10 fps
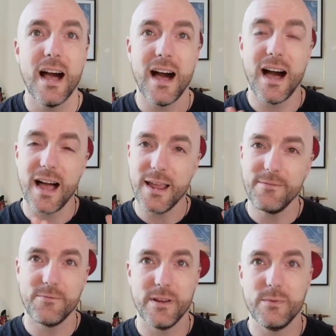A
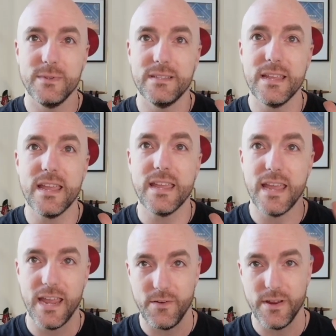high-frequency
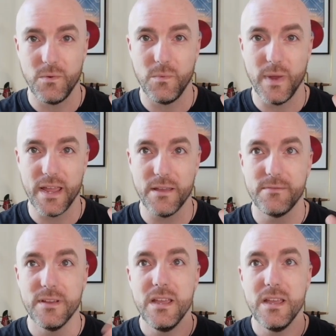carrier wave